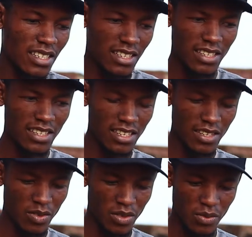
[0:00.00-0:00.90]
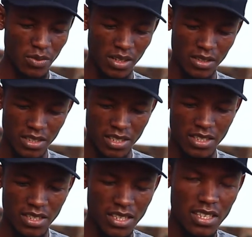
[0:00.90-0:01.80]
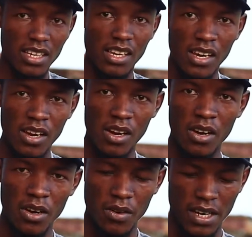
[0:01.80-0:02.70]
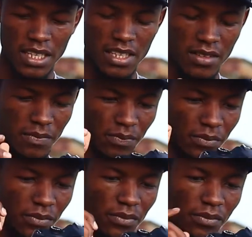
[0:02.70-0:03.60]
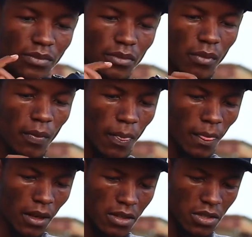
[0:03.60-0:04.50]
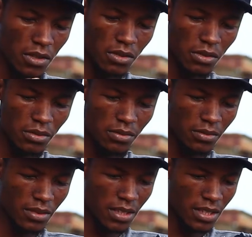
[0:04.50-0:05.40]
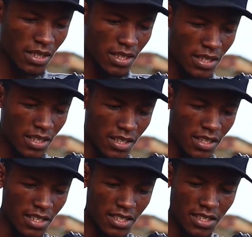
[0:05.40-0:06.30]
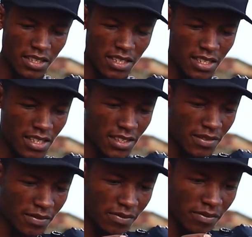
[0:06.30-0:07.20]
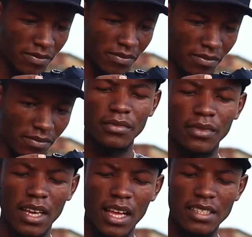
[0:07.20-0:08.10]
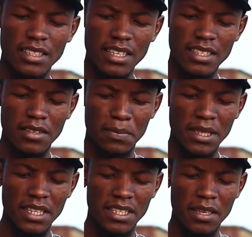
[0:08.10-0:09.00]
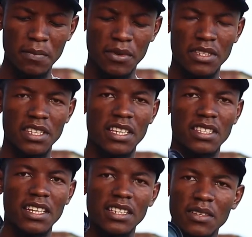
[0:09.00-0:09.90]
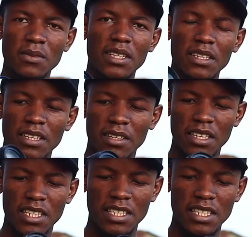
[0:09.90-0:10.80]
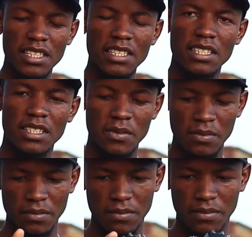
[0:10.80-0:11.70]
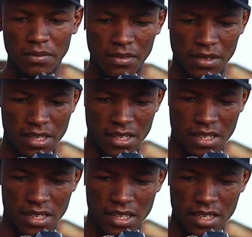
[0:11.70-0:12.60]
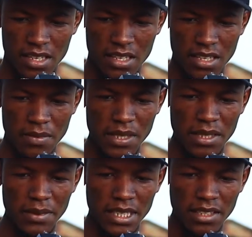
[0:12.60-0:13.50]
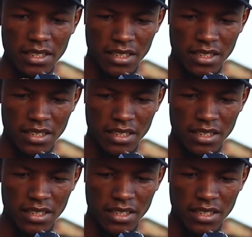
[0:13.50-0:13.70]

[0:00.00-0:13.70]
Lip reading: into it while not in use. All right. So this is it. I'll just repeat the same process. I started with the 18 zoom, 18 millimeter.